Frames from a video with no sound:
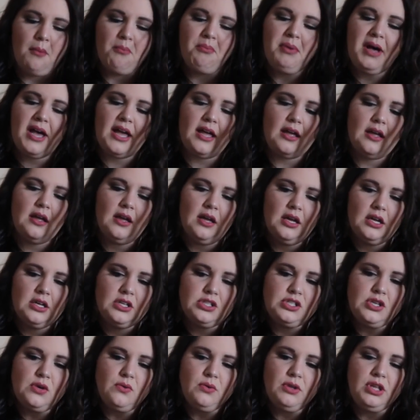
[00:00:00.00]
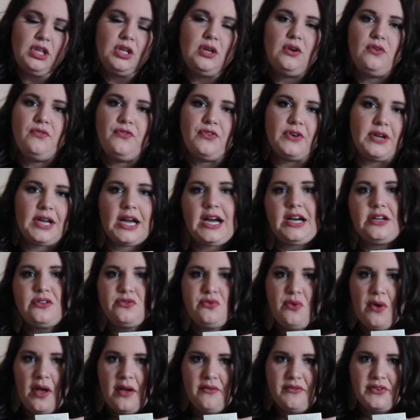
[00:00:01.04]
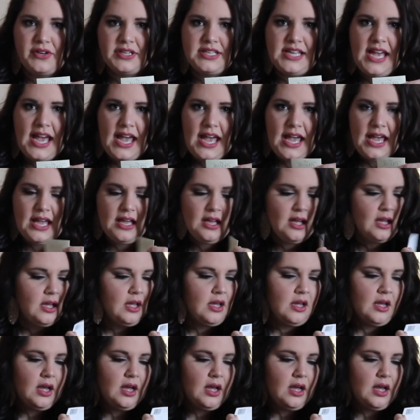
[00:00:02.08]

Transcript: But so cute for casual everyday.